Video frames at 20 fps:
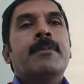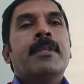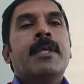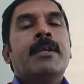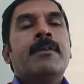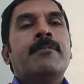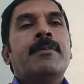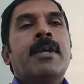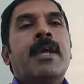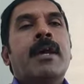
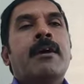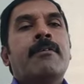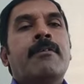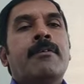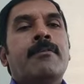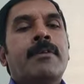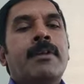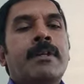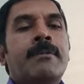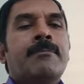Then we have
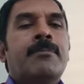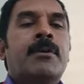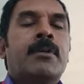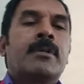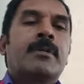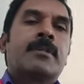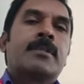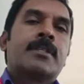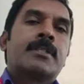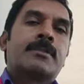a very
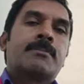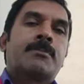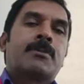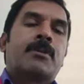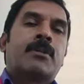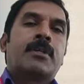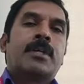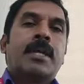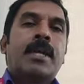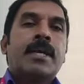important concept
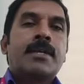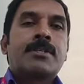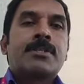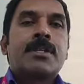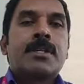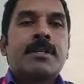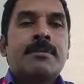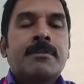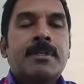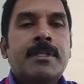called case
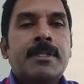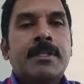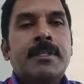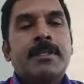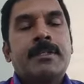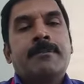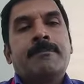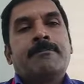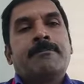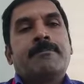study
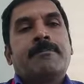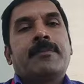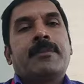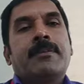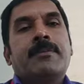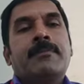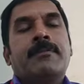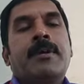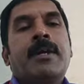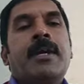method,
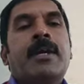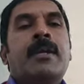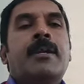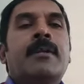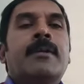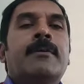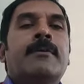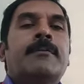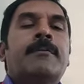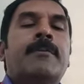
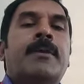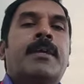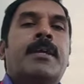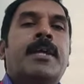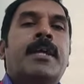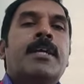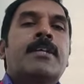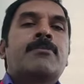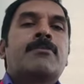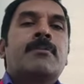where a
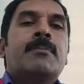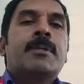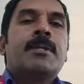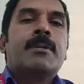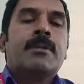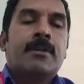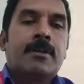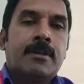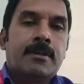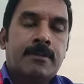case will be
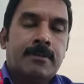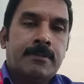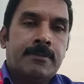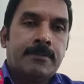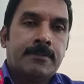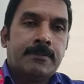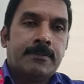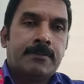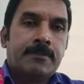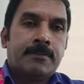drawn
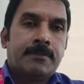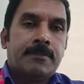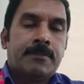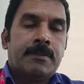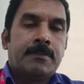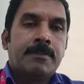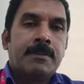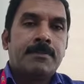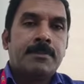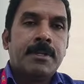
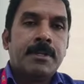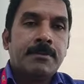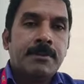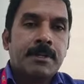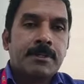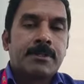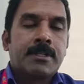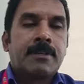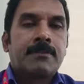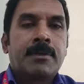from the
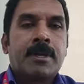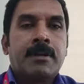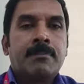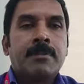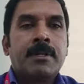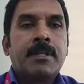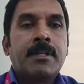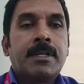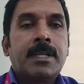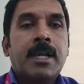previous
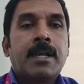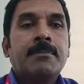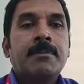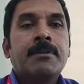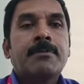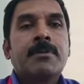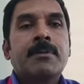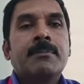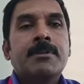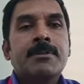environment. It can
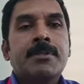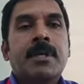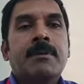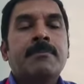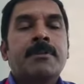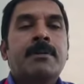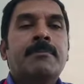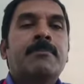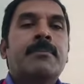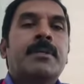be from the
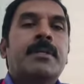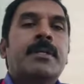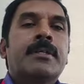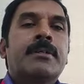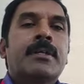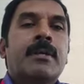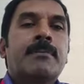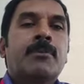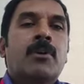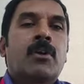same company,
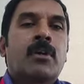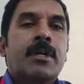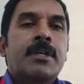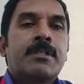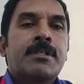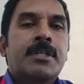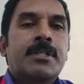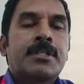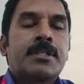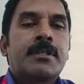same
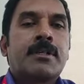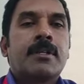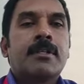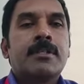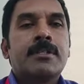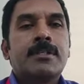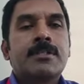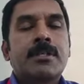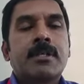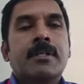organization, or
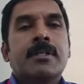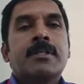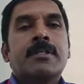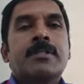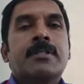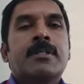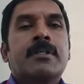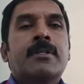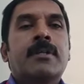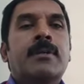the sister
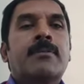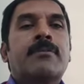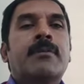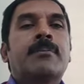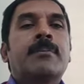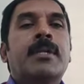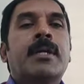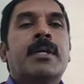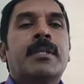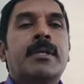concern, or
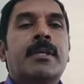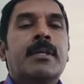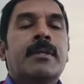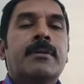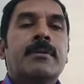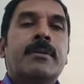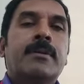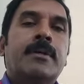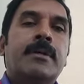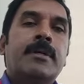from the
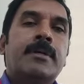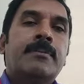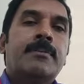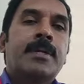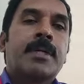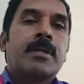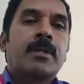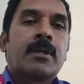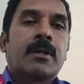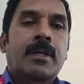other
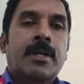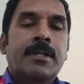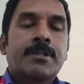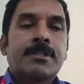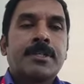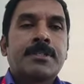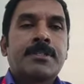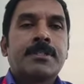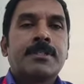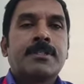bigger
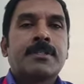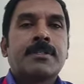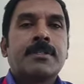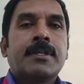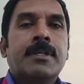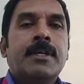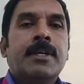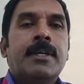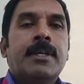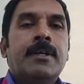organizations,
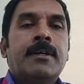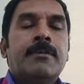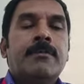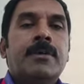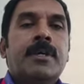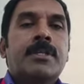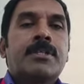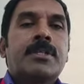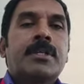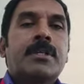
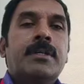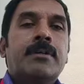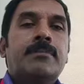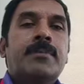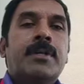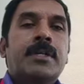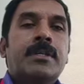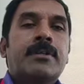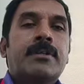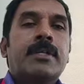that's
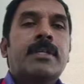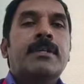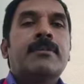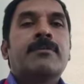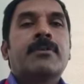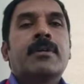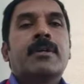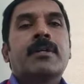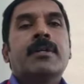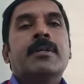
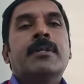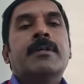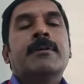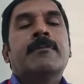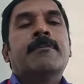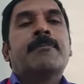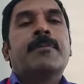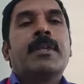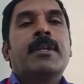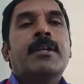particularly
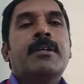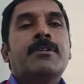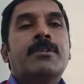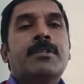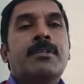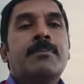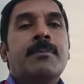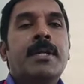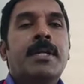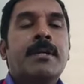for
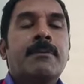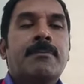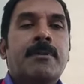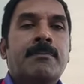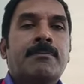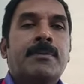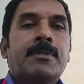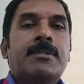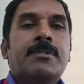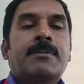decision making
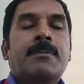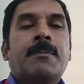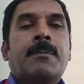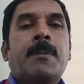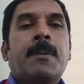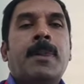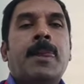purpose,